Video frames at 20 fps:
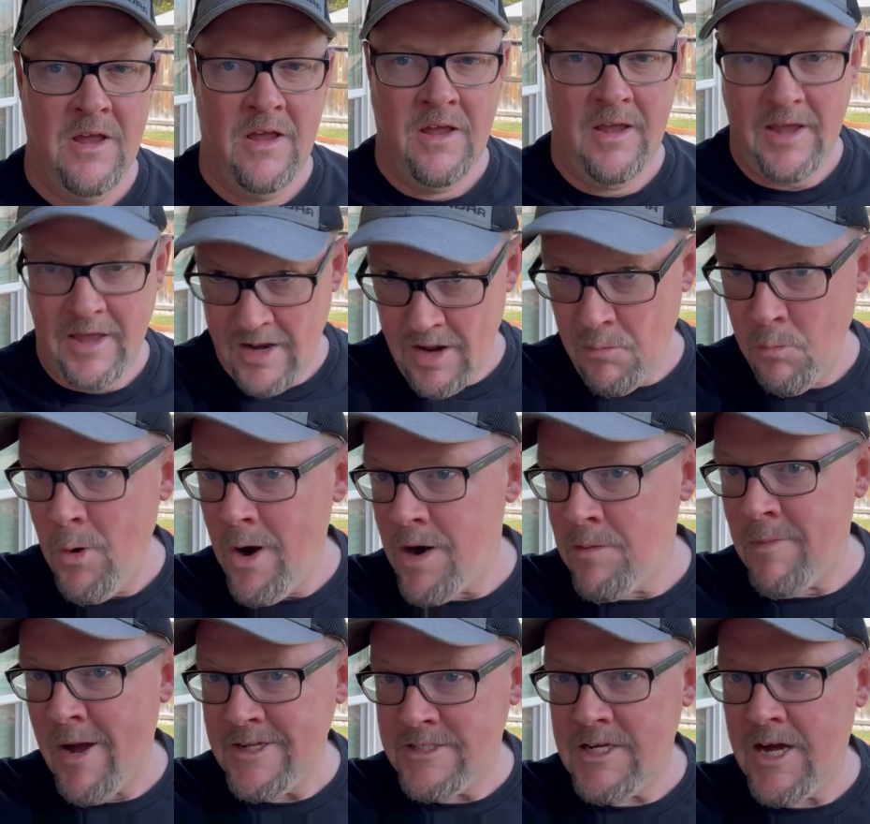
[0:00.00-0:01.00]
and I'm wearing
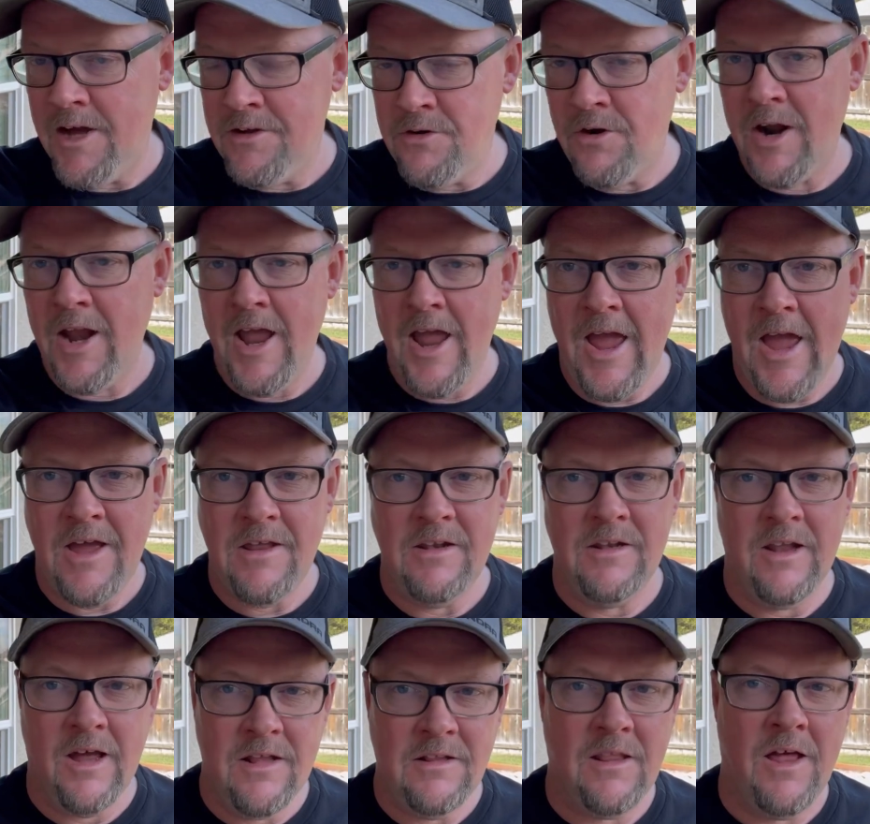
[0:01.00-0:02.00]
my Tundra hat,
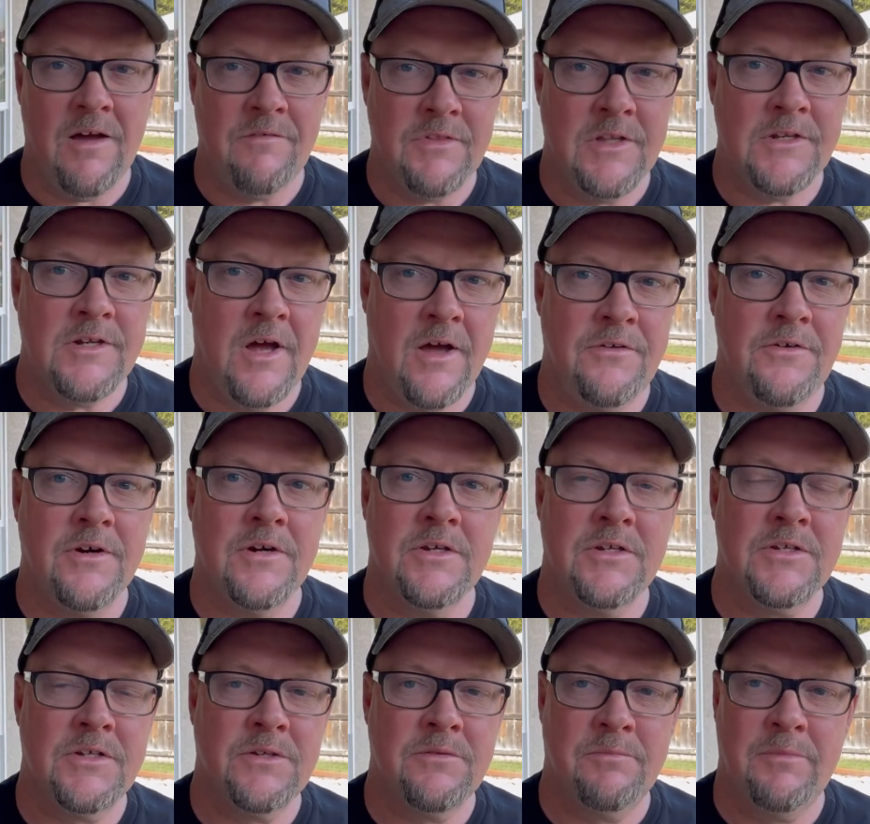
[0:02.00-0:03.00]
and I love the
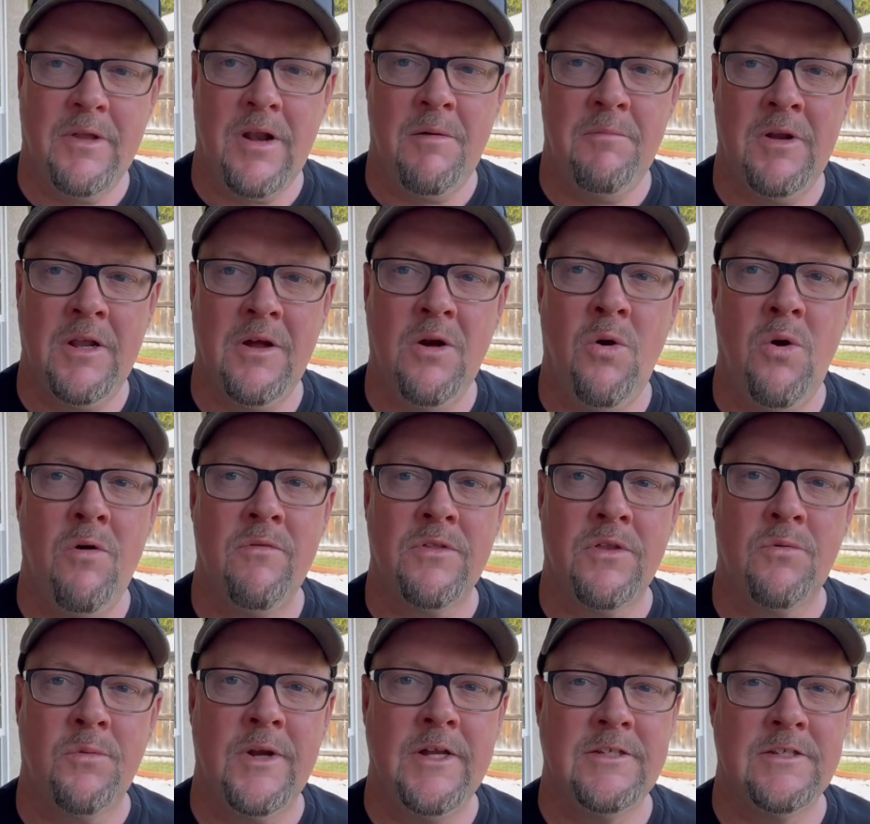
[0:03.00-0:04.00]
Tundras, but I'm going to go over the
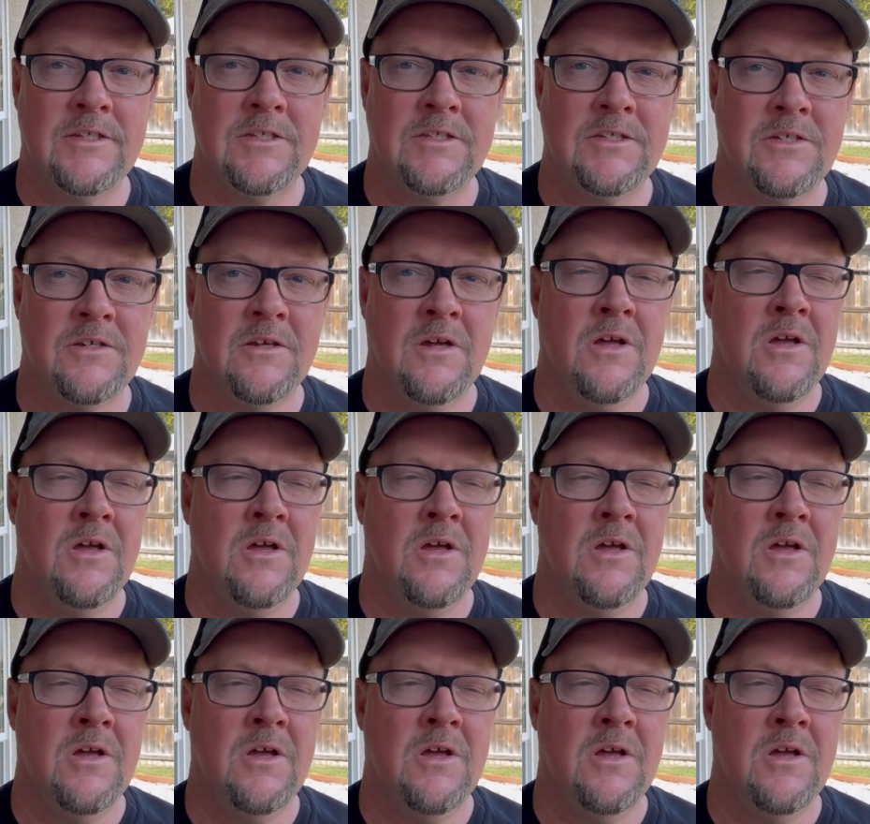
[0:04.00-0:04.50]
reasons